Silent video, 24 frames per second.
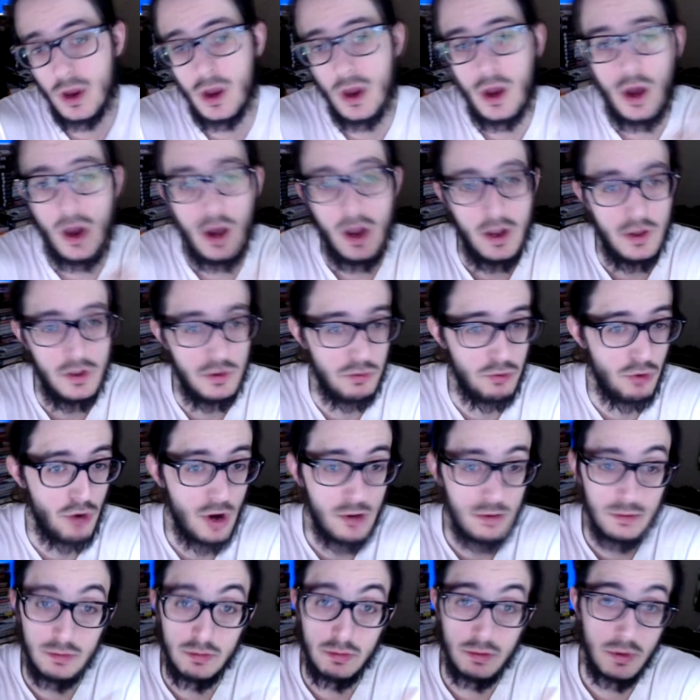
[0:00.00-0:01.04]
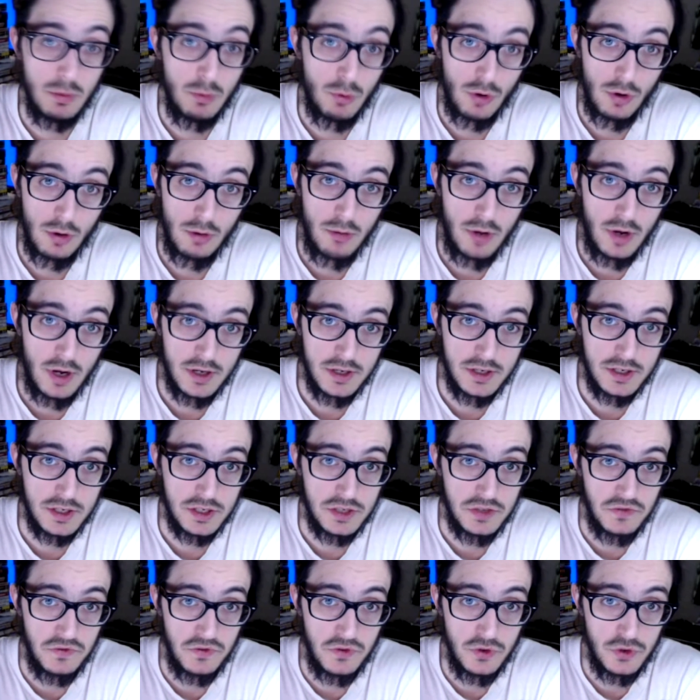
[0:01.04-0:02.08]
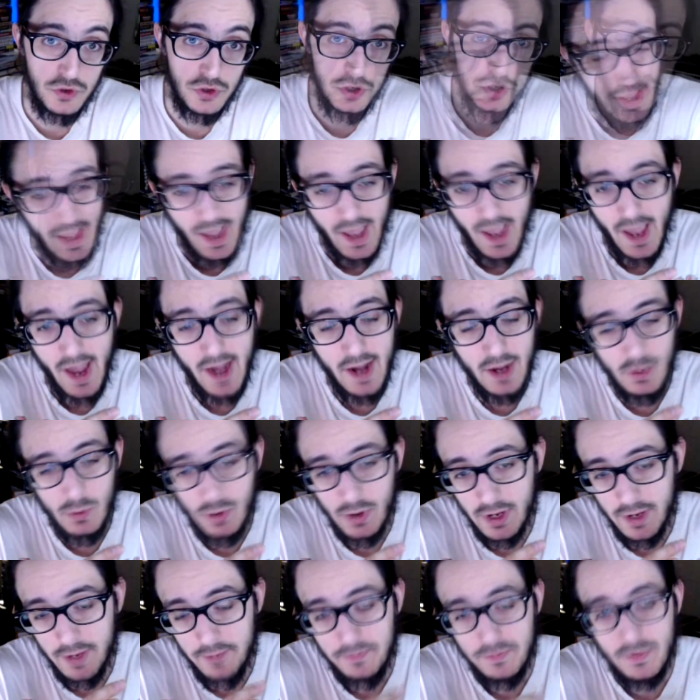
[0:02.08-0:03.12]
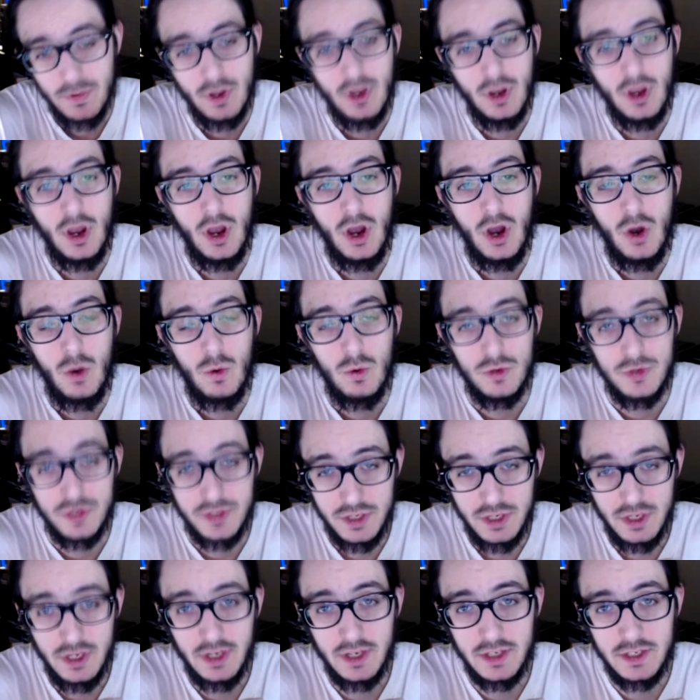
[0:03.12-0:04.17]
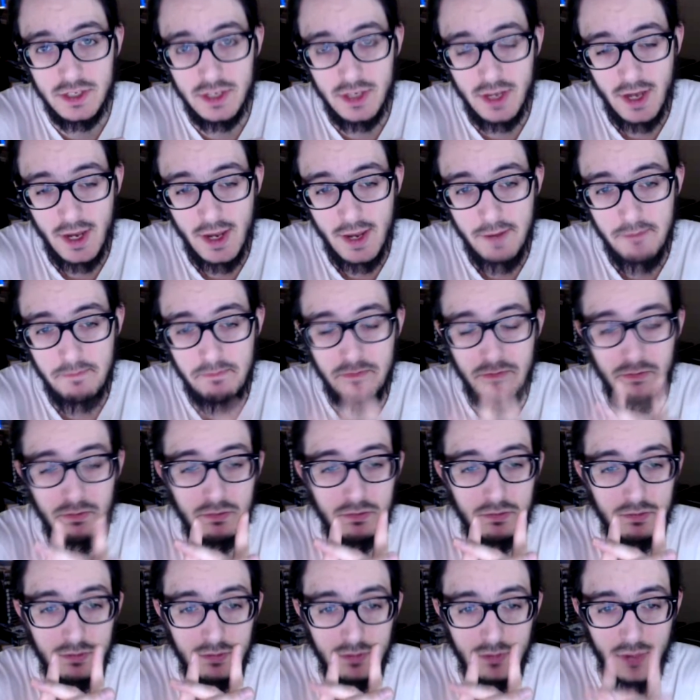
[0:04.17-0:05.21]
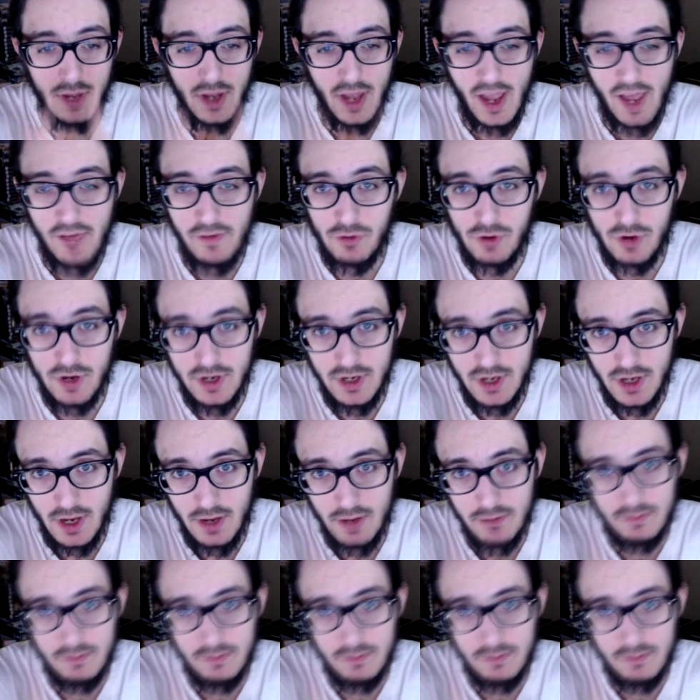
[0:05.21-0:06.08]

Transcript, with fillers: Uh, there'll probably be more unboxings in the future. Anyway, see you next time. Have a great day.